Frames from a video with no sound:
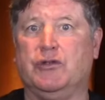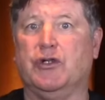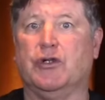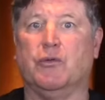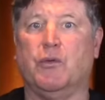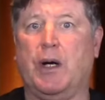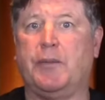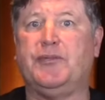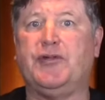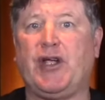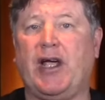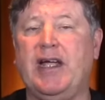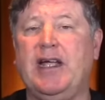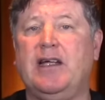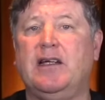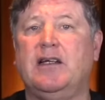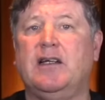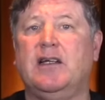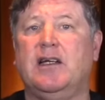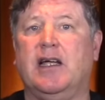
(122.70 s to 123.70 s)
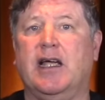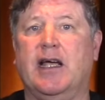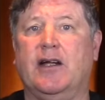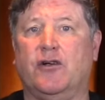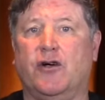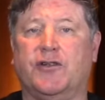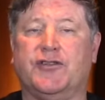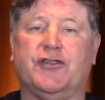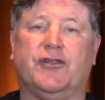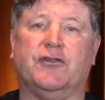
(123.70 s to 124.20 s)
their website and
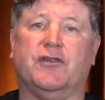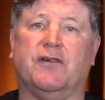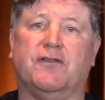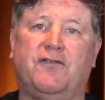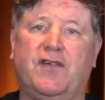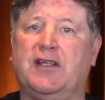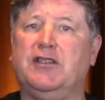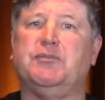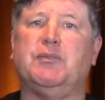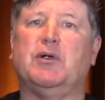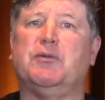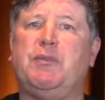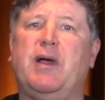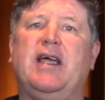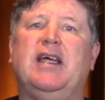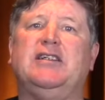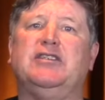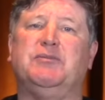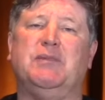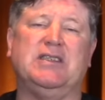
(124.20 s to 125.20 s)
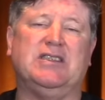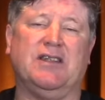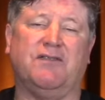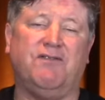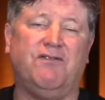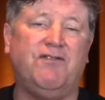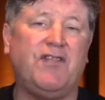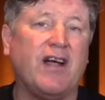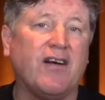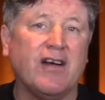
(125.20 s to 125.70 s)
also their Facebook page. Makes it
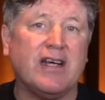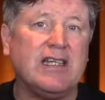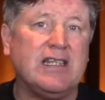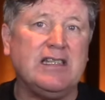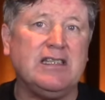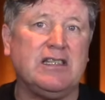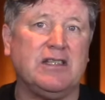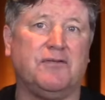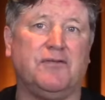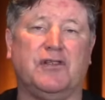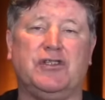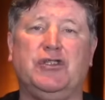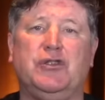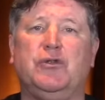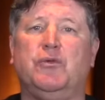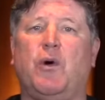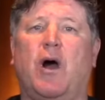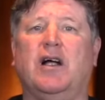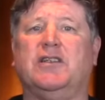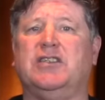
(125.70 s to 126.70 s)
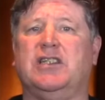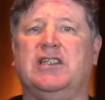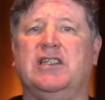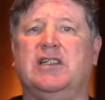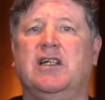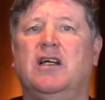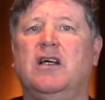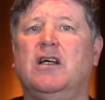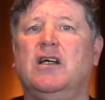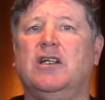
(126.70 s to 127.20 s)
very easy for you watching
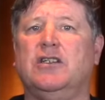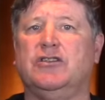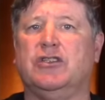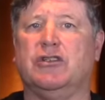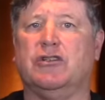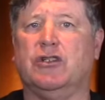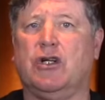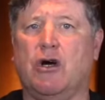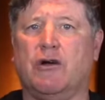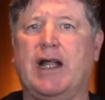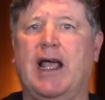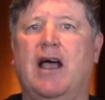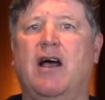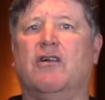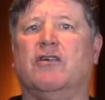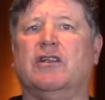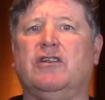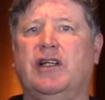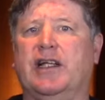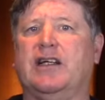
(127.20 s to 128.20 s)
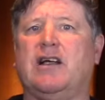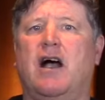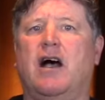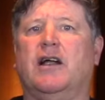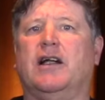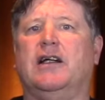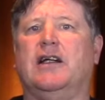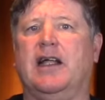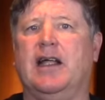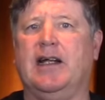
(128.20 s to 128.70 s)
to go down, click on
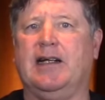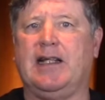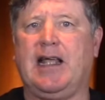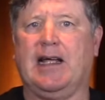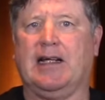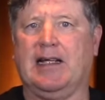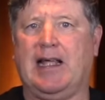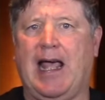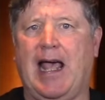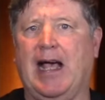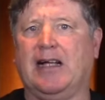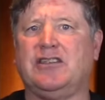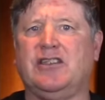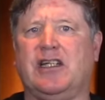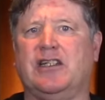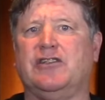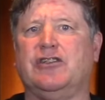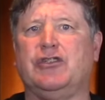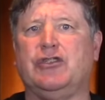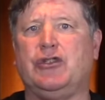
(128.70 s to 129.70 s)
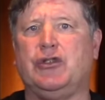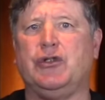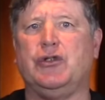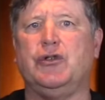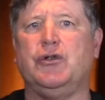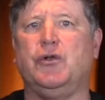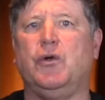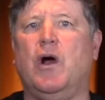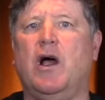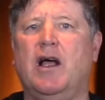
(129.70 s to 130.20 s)
it, and get access
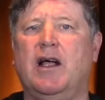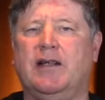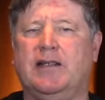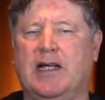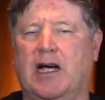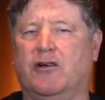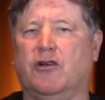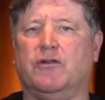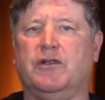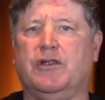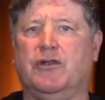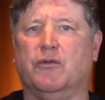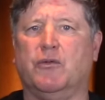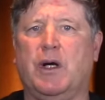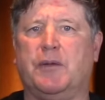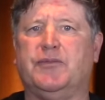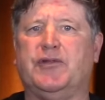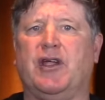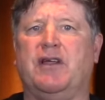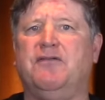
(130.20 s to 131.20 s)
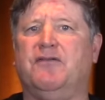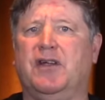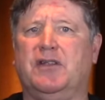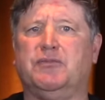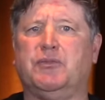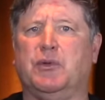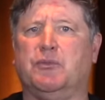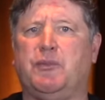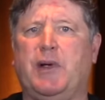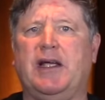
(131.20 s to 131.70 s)
to not only their website and
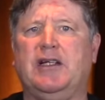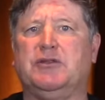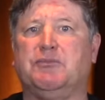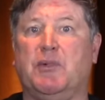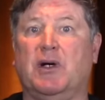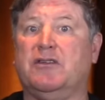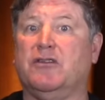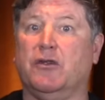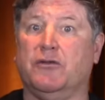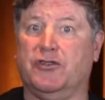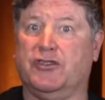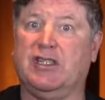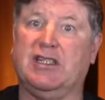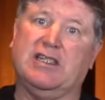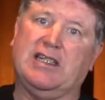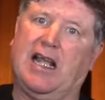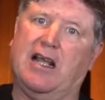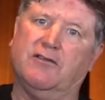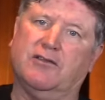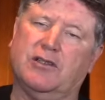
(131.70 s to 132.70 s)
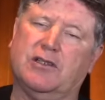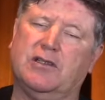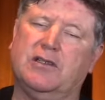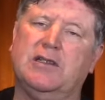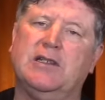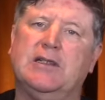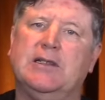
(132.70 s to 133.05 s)
Facebook page, but those discounts.